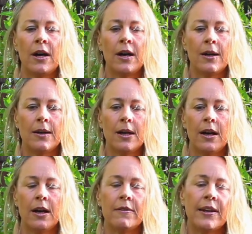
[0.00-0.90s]

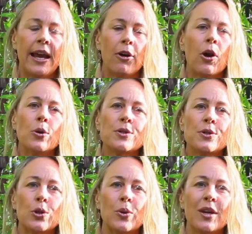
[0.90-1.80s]
an eros
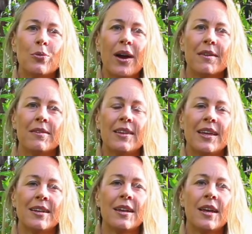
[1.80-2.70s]
to it rather
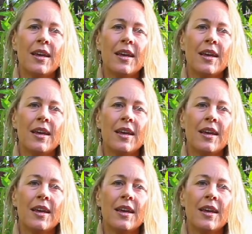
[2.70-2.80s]
than